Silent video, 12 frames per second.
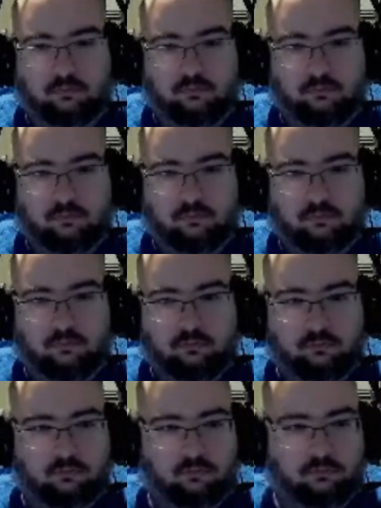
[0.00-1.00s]

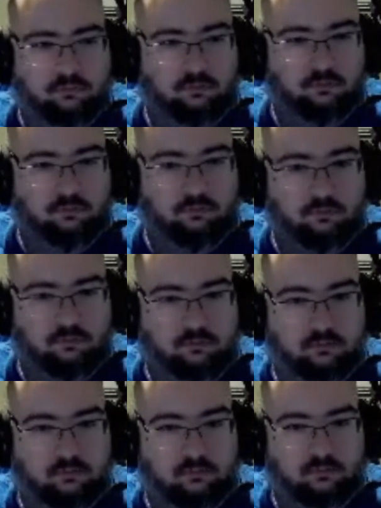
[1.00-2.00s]

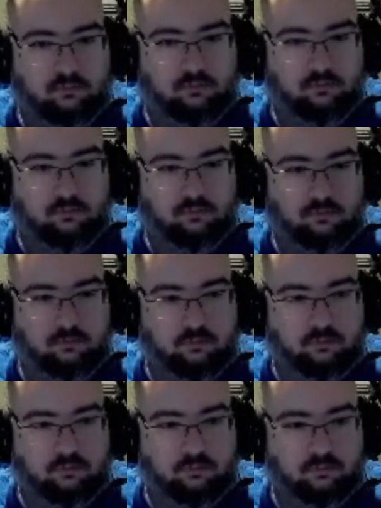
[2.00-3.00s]

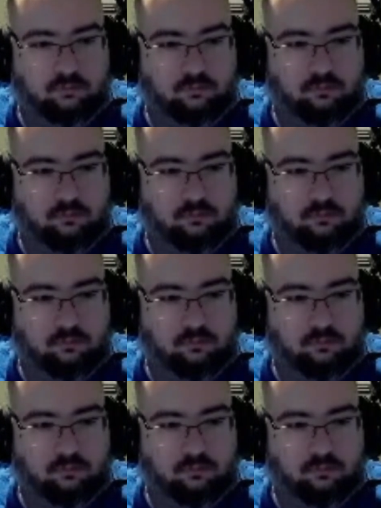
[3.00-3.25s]
Nobody speaks.